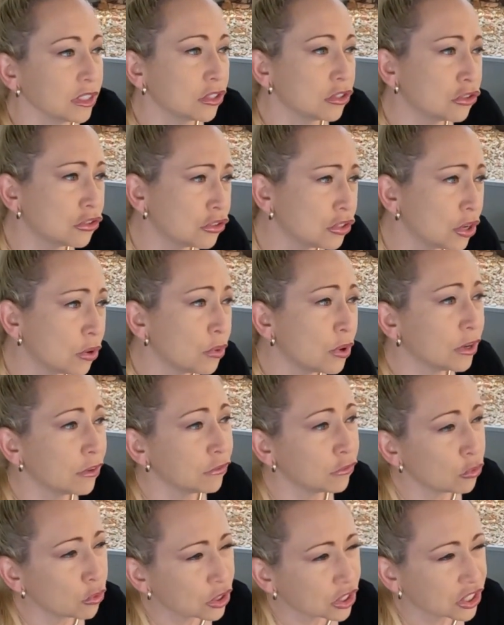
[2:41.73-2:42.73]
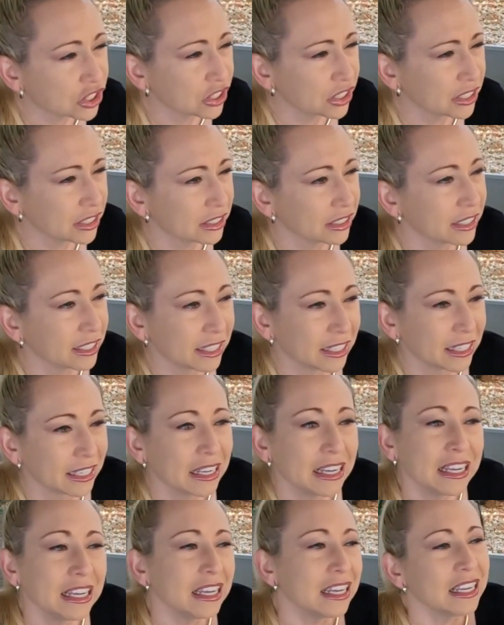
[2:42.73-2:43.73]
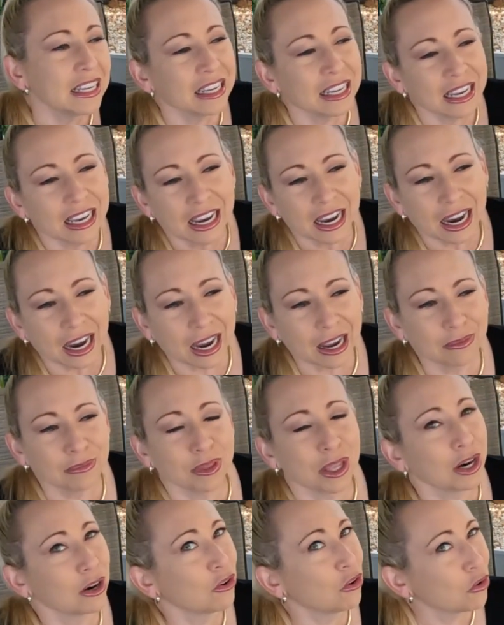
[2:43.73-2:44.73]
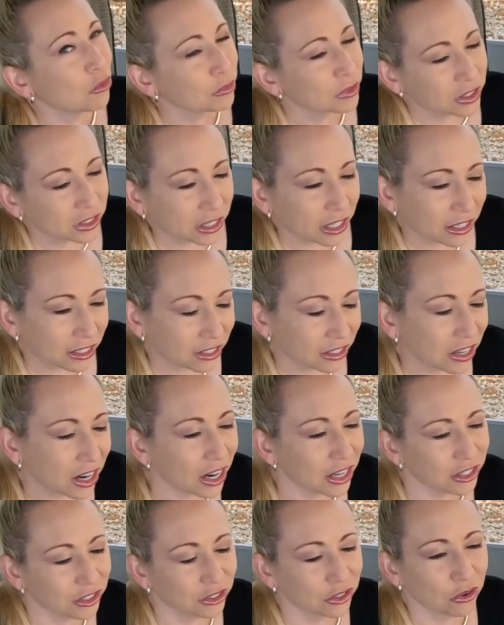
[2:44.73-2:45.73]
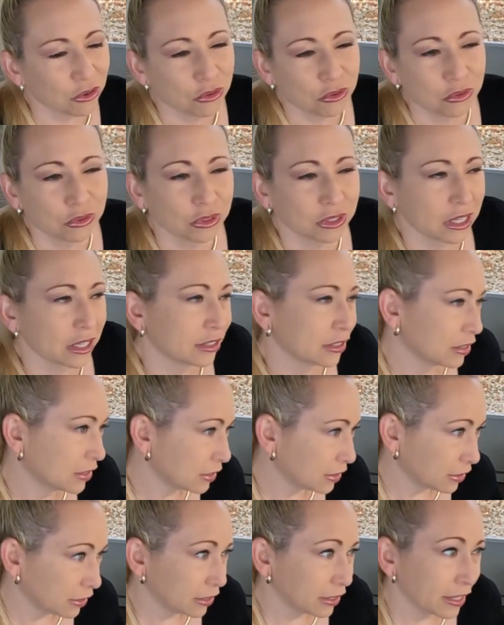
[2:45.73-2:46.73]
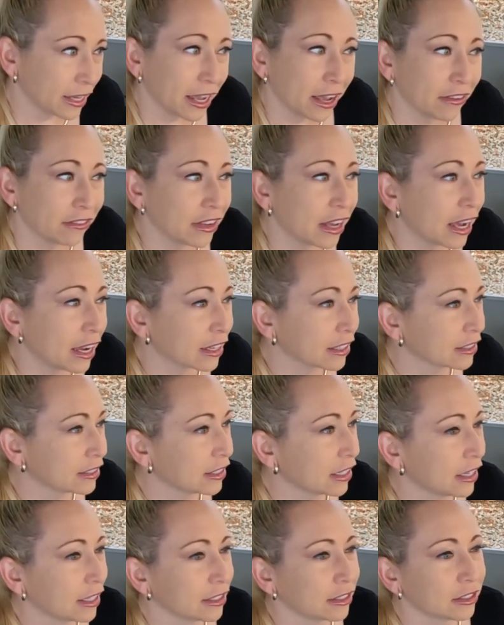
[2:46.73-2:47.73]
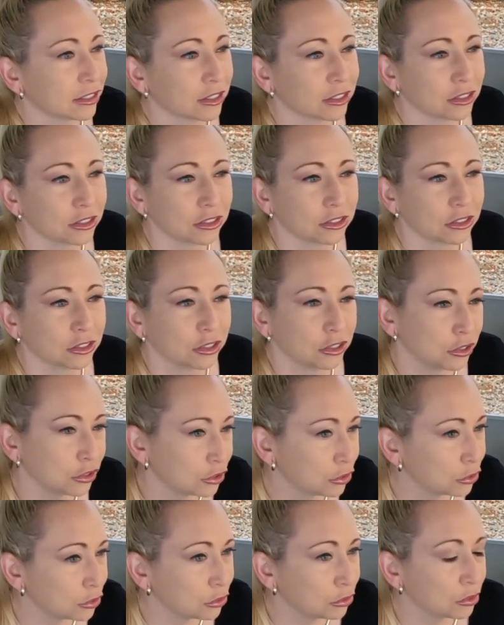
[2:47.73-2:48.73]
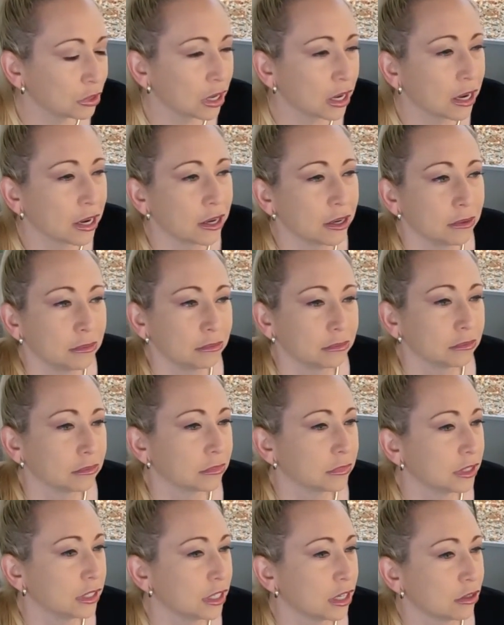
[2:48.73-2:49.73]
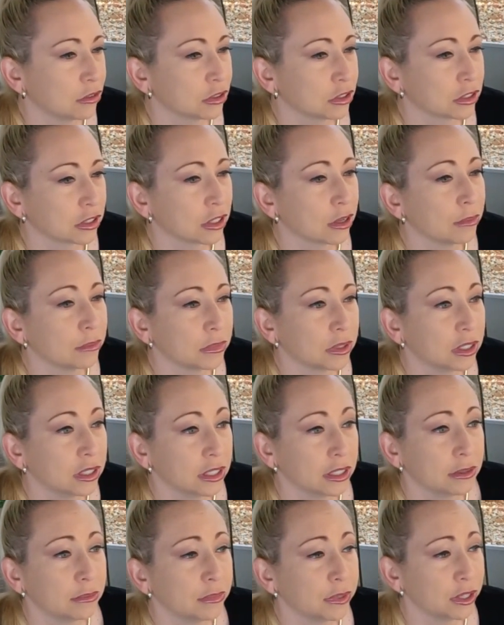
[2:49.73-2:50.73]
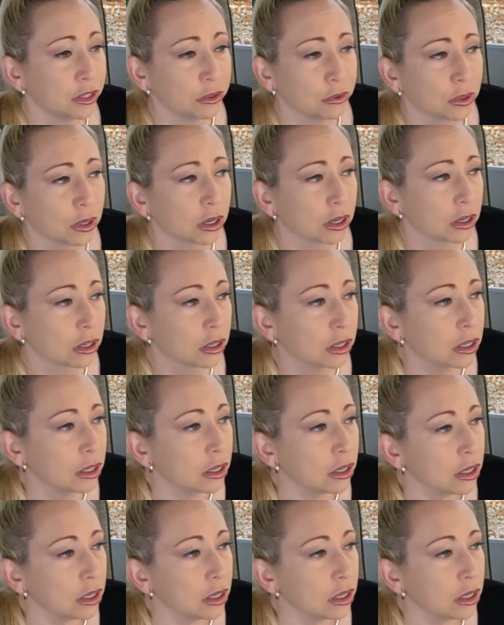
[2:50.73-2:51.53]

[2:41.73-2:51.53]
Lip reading: So unfortunately, I'm not a homesteader. I don't necessarily have access to you know, some good manure